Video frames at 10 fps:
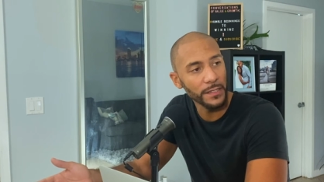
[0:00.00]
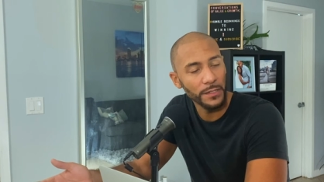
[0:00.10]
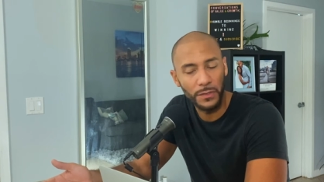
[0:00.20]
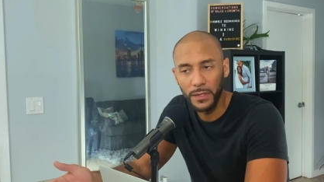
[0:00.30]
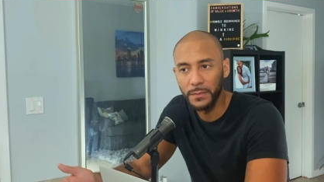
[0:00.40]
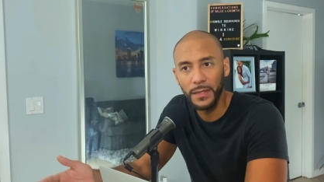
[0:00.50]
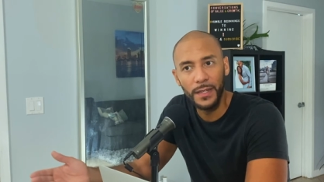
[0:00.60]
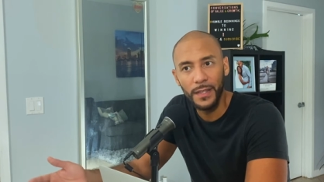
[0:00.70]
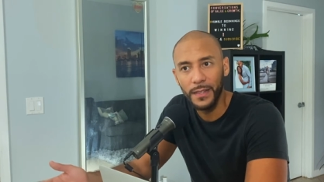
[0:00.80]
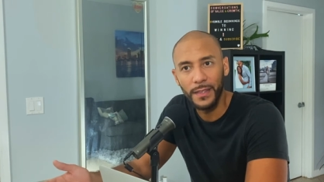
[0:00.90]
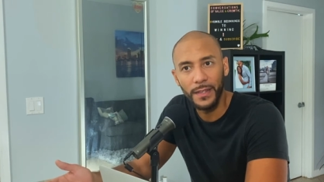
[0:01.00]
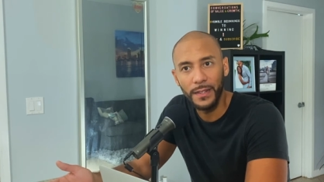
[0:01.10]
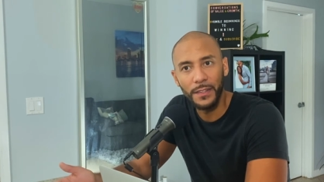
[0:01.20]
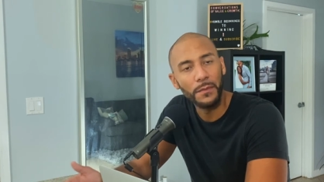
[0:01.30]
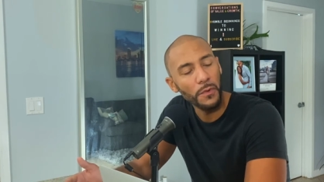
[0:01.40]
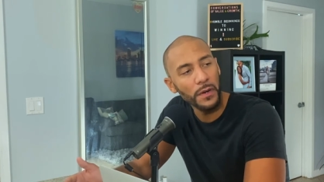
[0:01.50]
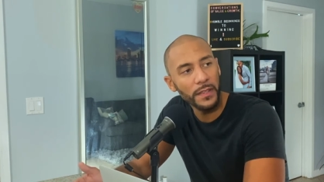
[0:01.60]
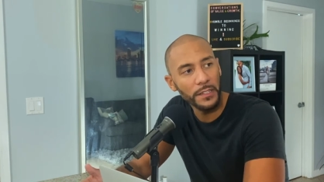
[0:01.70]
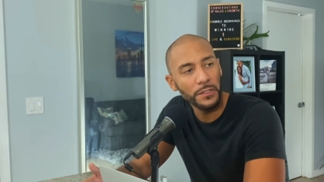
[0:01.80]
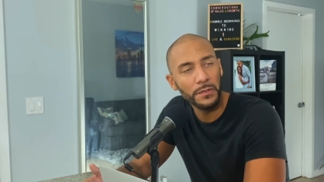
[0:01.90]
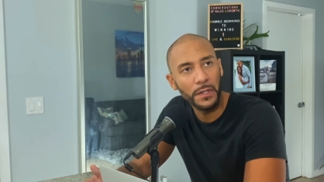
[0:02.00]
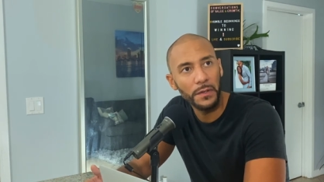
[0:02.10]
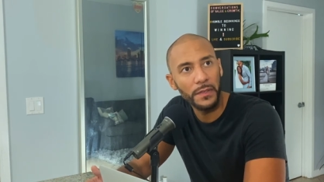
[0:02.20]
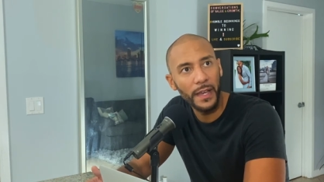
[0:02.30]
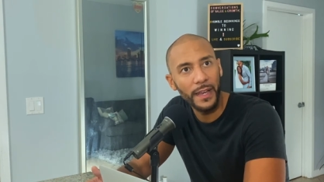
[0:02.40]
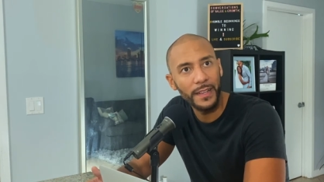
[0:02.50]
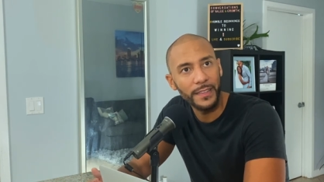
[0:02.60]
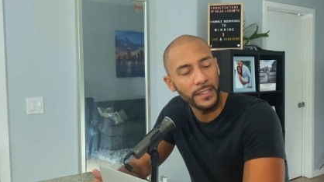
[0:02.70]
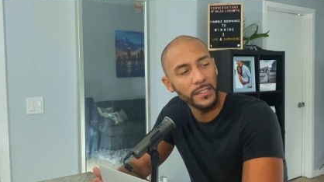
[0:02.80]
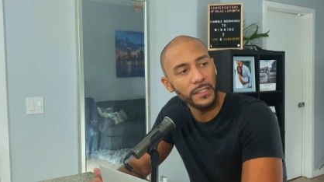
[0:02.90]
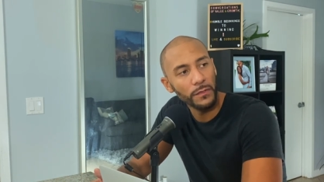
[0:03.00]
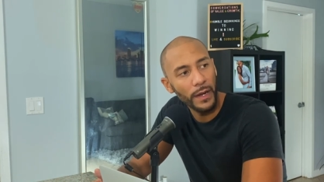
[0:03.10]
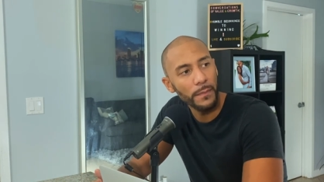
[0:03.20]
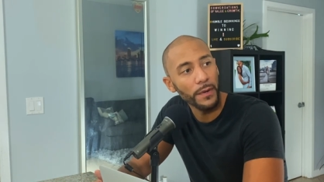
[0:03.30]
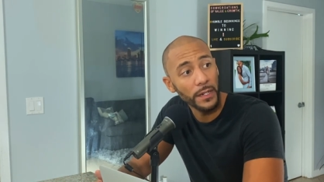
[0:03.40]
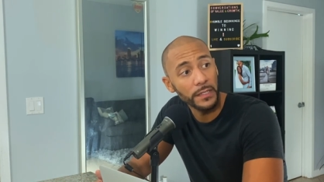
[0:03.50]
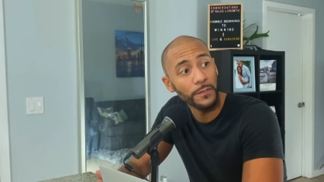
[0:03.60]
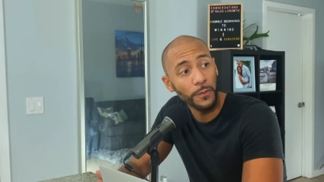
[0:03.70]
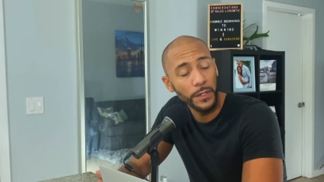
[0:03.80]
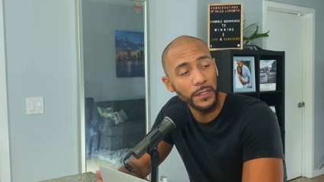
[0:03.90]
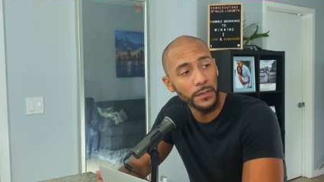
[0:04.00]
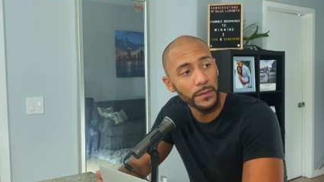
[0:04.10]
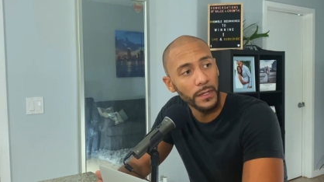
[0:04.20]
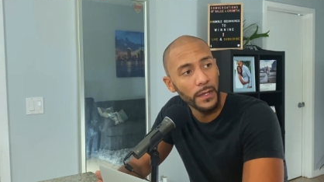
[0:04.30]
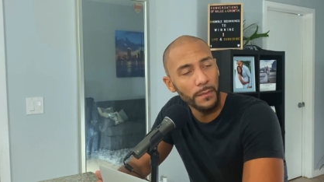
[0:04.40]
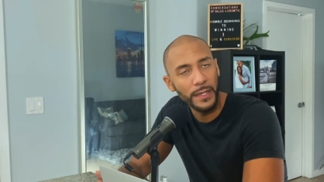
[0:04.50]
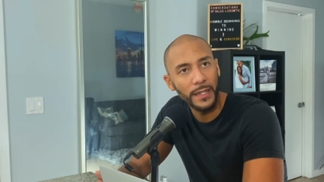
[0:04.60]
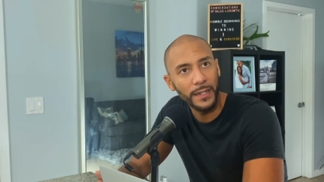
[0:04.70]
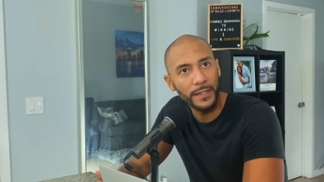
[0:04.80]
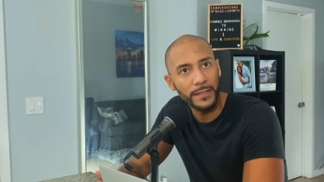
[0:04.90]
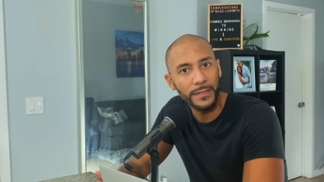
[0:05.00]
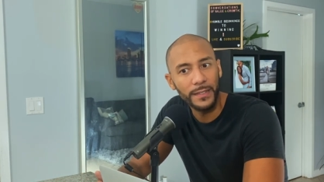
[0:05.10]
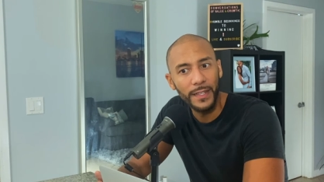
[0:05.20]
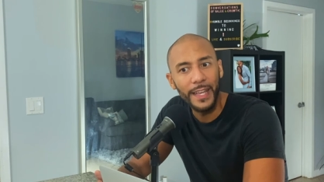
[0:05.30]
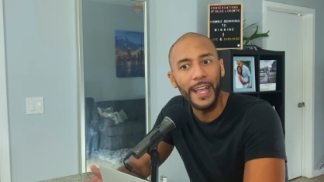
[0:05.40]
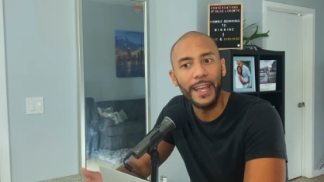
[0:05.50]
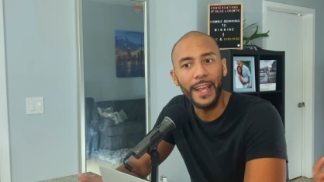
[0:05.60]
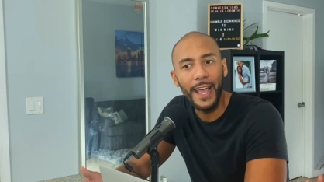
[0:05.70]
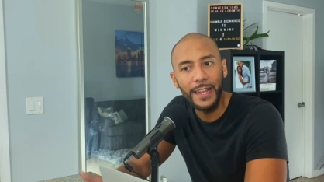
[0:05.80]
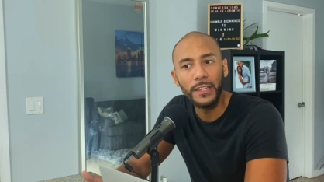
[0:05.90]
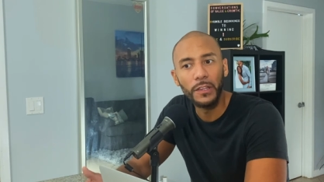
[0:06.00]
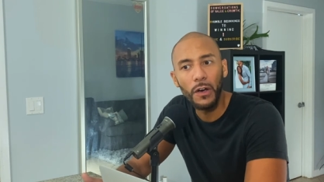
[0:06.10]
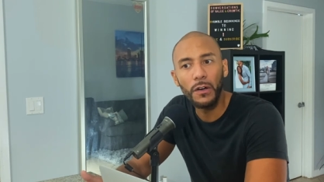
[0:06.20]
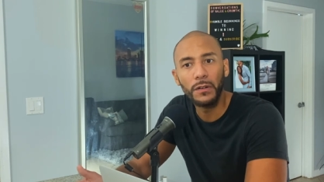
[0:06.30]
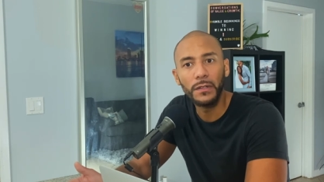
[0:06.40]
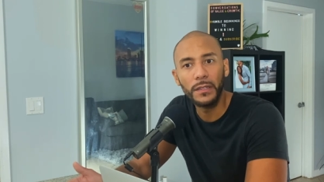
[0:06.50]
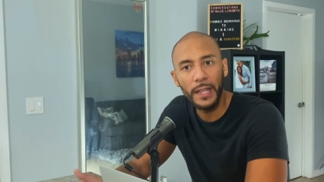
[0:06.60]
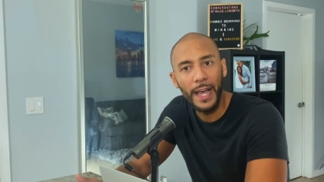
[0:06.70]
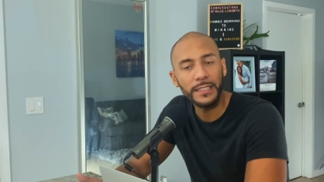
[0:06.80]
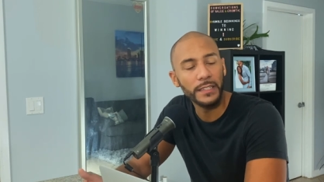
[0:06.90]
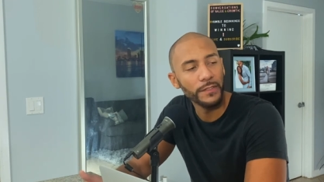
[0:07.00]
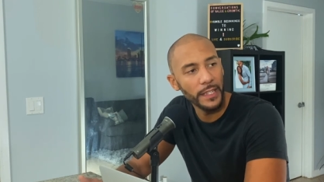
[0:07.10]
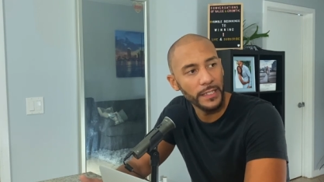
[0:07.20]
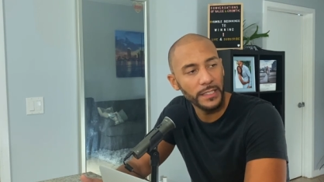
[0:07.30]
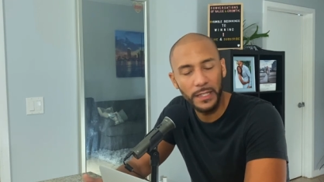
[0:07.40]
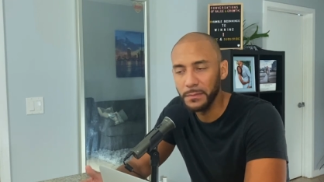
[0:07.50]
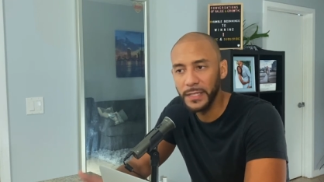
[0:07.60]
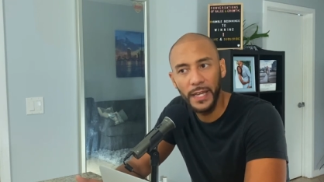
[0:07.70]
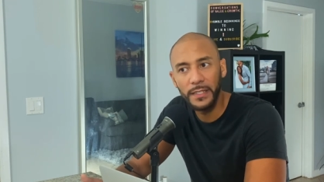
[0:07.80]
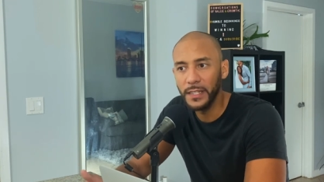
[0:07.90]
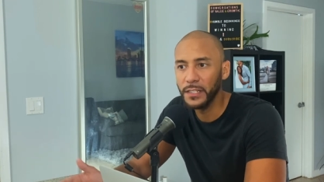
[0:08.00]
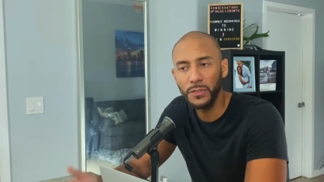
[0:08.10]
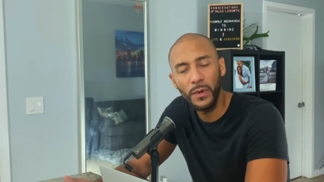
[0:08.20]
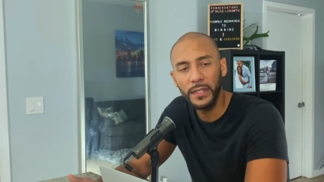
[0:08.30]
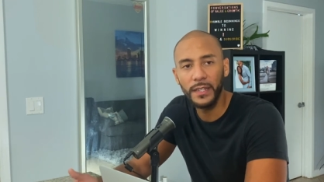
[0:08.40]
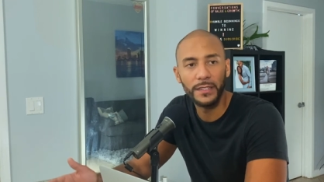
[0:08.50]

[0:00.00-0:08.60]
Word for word: the storm, mm-hmm. then the more that you know that this is the right person for you. Because in any long lasting relationship 10 years, 20 years,